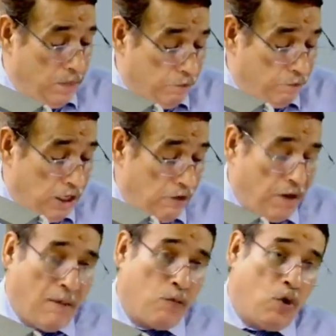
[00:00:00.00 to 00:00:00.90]
If
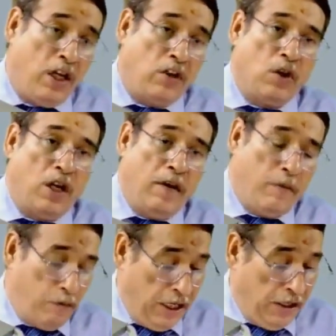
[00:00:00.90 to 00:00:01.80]
I am going
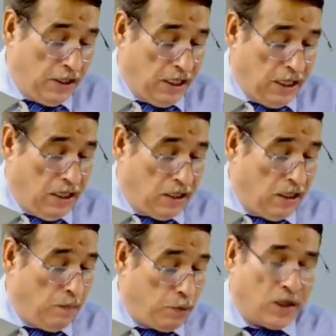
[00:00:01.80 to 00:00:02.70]
to integrate
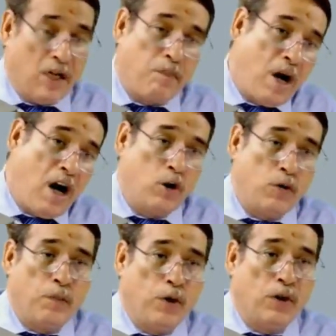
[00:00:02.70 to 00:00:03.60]
input and
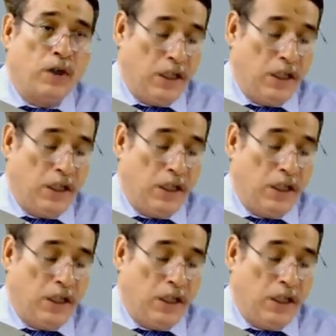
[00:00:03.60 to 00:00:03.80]
output,